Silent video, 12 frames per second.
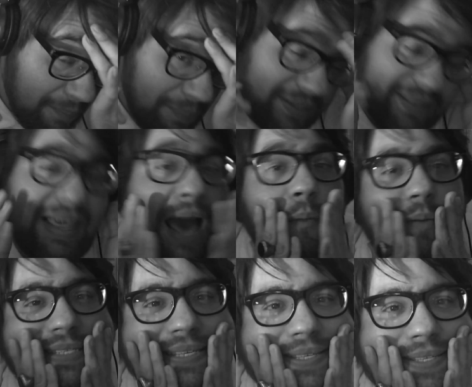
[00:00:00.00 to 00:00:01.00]
But that
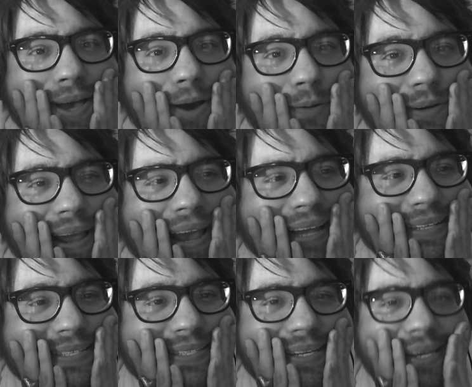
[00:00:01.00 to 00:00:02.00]
was so
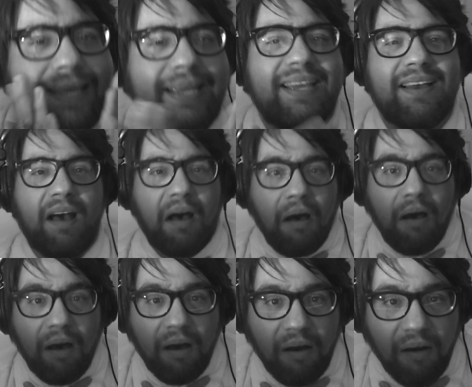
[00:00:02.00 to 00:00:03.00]
nasty.
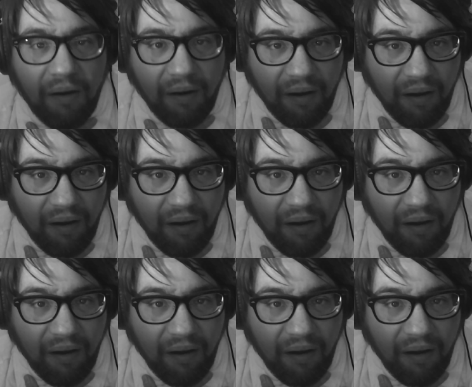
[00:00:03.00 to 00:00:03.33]
Oh!